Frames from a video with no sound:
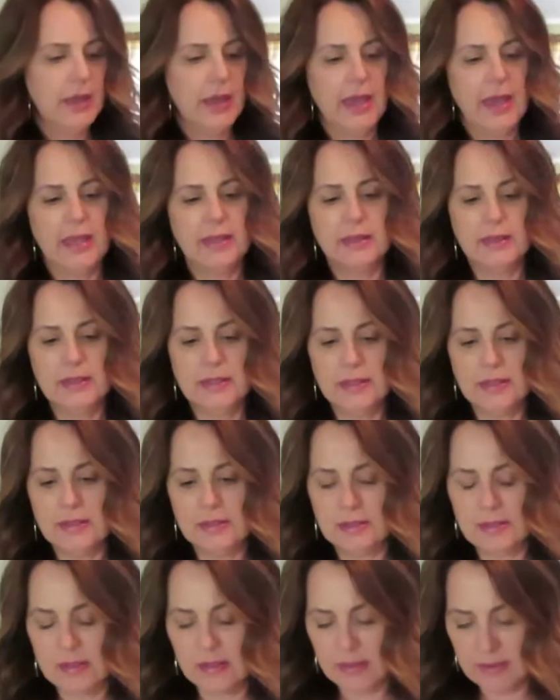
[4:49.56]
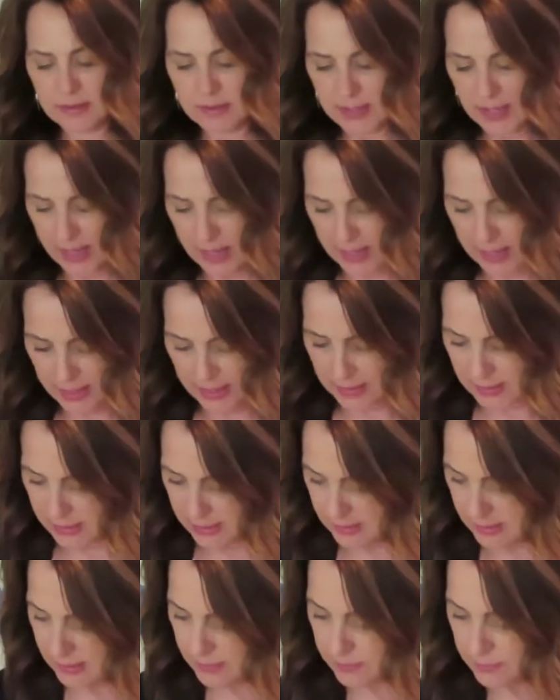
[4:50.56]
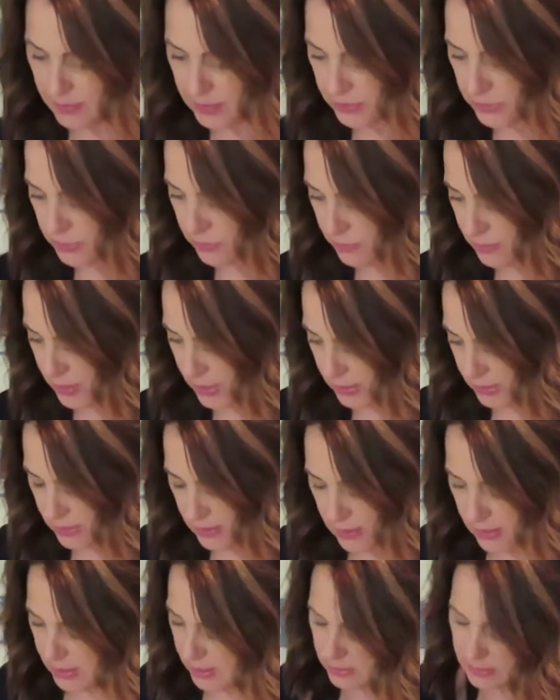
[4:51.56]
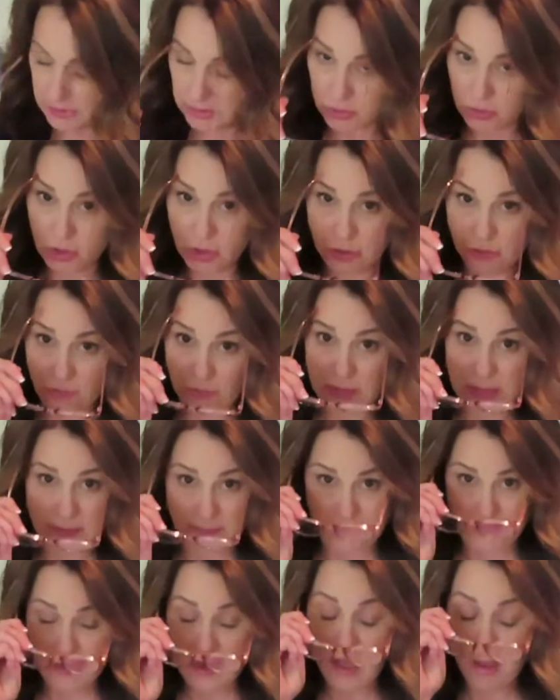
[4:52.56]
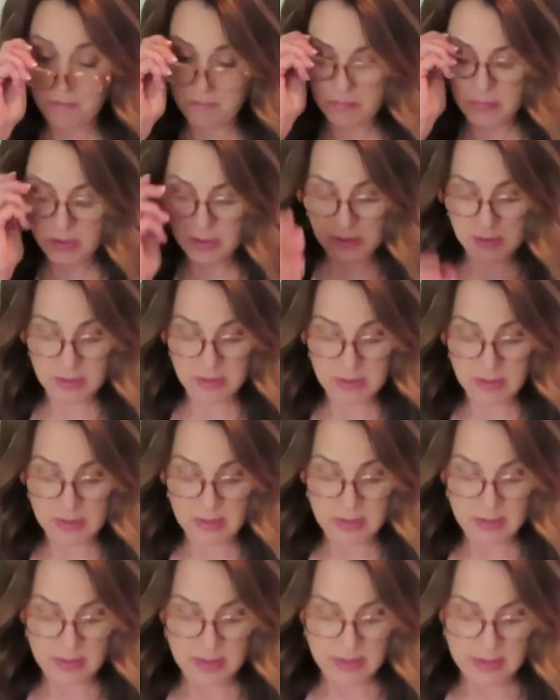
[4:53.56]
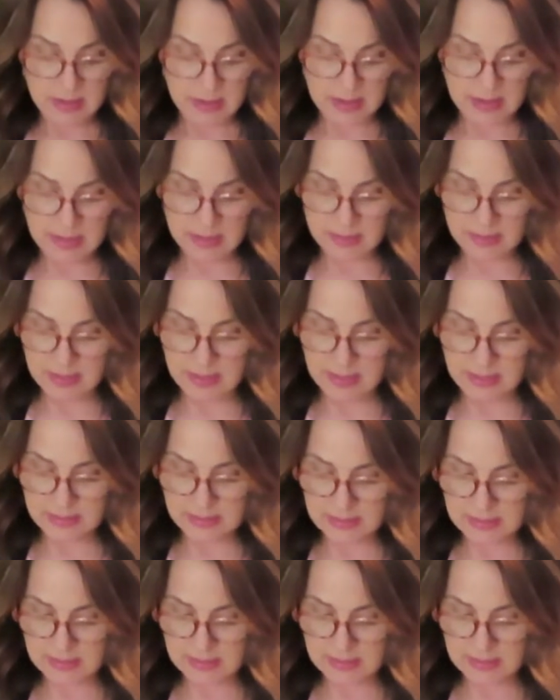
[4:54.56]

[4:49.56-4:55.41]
and these take, what do they take? There's three of them, and they